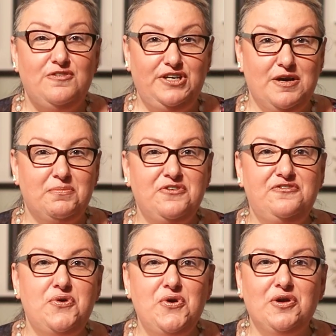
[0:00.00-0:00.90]
Number
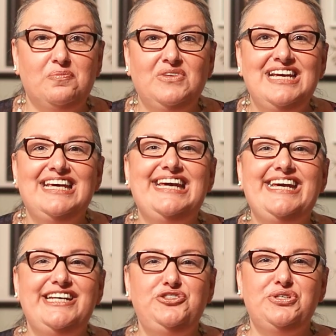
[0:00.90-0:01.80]
4,
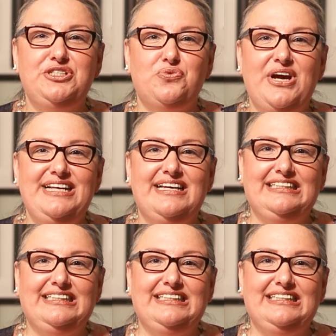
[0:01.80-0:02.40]
interest rate